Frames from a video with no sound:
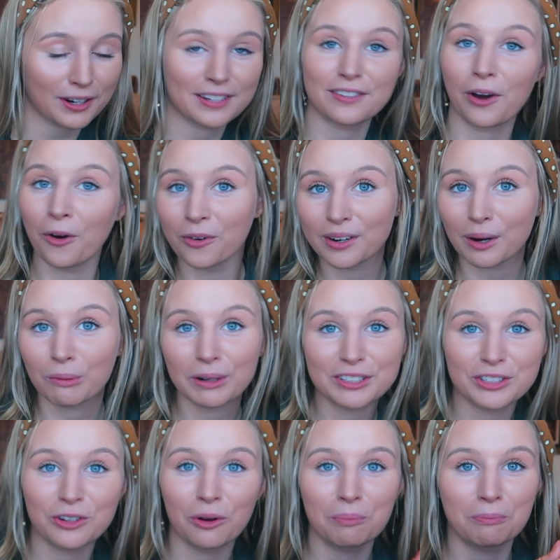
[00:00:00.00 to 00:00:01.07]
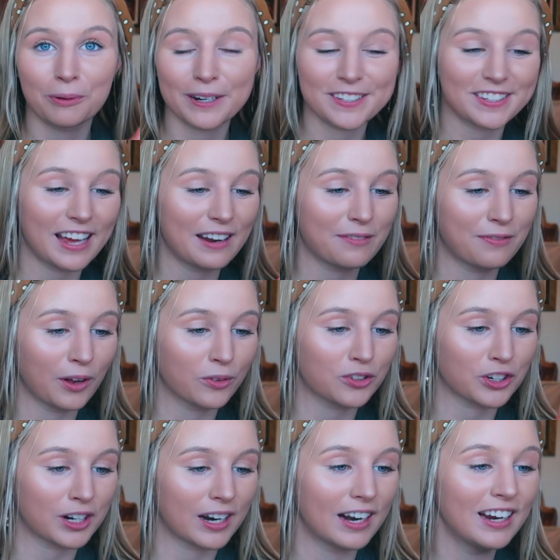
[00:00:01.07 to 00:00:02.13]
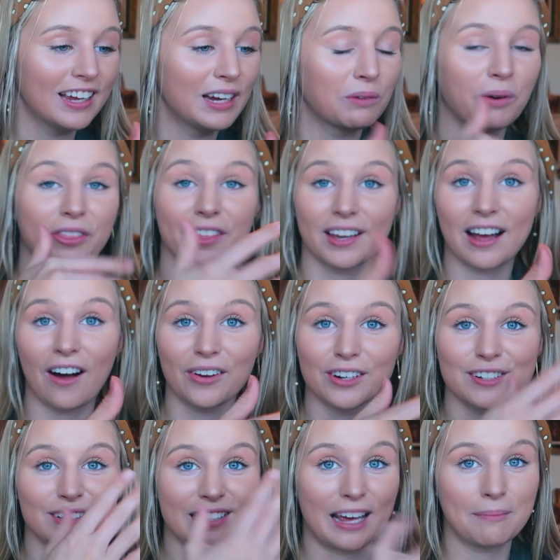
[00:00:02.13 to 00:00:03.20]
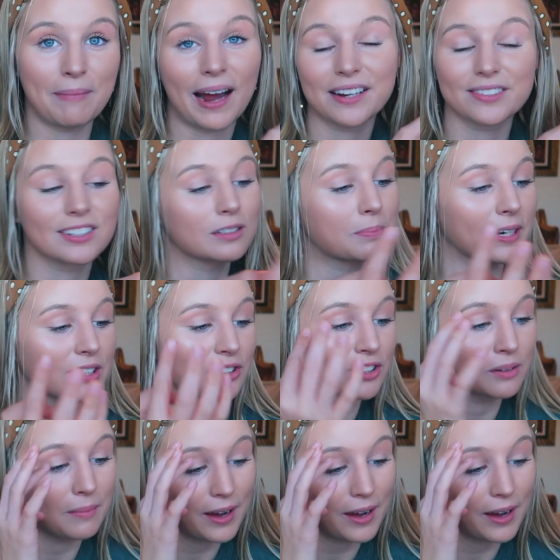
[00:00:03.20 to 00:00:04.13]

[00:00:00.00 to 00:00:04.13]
its own original preset filter with the colors that match this picture the